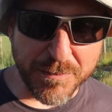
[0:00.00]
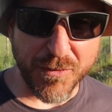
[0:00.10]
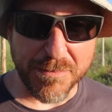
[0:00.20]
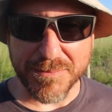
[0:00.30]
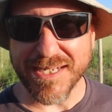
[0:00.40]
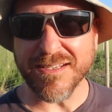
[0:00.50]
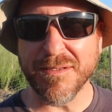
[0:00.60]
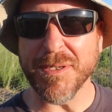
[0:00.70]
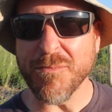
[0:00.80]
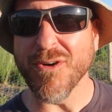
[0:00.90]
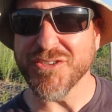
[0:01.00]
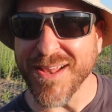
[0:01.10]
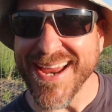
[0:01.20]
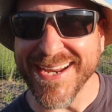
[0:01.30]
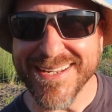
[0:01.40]
is probably a little bit more
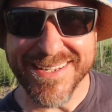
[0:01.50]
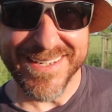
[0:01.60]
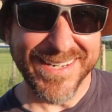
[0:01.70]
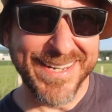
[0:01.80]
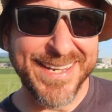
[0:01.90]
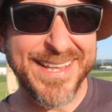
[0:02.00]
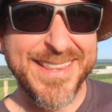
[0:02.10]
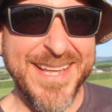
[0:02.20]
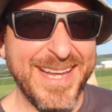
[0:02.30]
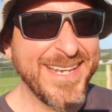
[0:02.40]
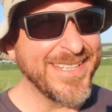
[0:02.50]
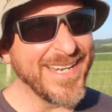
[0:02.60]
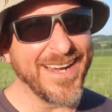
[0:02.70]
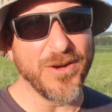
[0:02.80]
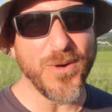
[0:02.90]
slang
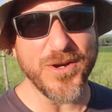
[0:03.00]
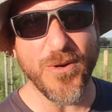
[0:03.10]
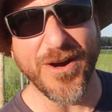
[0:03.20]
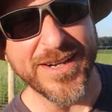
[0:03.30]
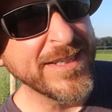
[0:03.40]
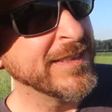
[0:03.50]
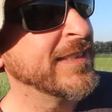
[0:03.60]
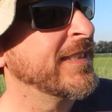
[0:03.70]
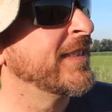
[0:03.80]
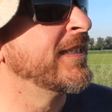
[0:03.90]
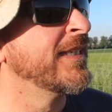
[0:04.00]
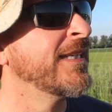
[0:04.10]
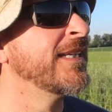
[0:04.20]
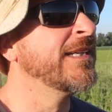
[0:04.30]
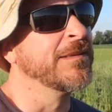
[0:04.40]
than uh, Waiguoren.
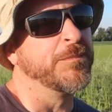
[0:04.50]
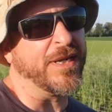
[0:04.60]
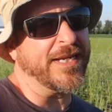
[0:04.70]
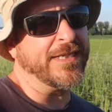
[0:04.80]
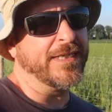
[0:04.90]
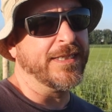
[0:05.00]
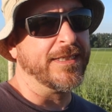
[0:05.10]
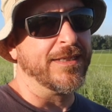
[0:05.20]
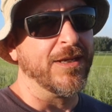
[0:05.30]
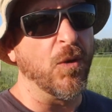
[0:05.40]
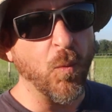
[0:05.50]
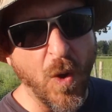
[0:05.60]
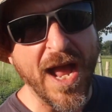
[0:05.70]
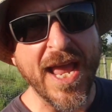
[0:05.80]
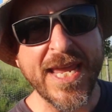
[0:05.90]
But
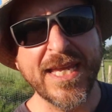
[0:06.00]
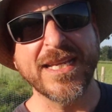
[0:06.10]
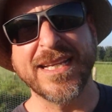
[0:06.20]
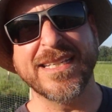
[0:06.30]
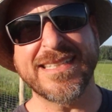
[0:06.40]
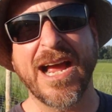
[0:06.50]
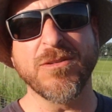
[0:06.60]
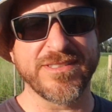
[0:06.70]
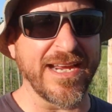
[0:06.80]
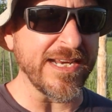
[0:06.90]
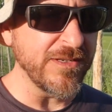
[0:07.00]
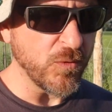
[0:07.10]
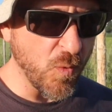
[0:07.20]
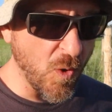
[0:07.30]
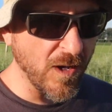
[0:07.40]
Wai is outside,
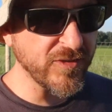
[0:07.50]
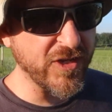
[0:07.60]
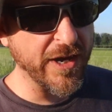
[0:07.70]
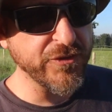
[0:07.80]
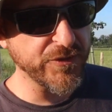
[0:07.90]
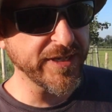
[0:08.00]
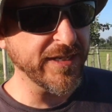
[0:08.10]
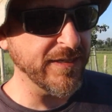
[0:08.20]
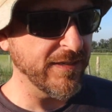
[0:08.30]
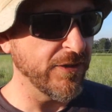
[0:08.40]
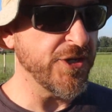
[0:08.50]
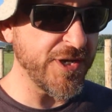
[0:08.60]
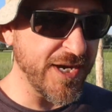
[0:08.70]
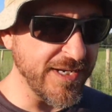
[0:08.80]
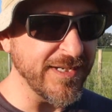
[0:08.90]
Guo is country,
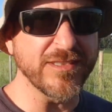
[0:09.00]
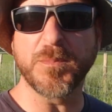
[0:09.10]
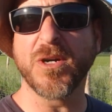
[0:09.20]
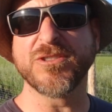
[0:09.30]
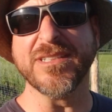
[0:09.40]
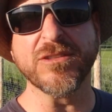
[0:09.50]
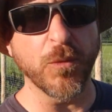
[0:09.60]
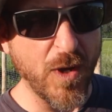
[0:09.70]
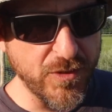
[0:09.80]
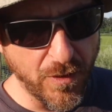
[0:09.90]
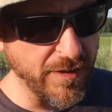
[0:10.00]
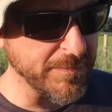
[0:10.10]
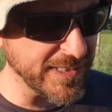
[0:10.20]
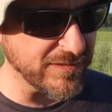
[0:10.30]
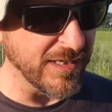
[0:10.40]
Ren is person. So Waiguoren
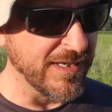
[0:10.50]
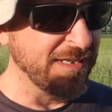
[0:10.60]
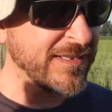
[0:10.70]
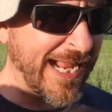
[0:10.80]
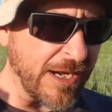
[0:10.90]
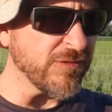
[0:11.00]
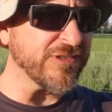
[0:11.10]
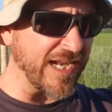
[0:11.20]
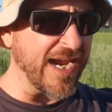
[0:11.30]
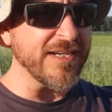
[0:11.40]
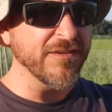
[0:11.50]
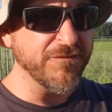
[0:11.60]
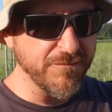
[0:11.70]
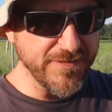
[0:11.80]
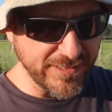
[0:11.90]
means outside
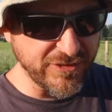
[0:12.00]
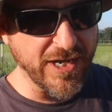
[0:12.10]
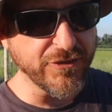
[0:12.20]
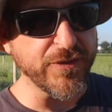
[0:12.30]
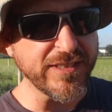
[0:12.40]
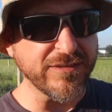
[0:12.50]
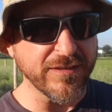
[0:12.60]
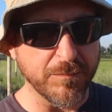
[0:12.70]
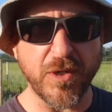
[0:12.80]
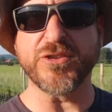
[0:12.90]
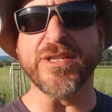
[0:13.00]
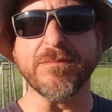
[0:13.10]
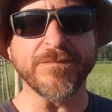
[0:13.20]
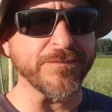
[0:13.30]
of this country's person.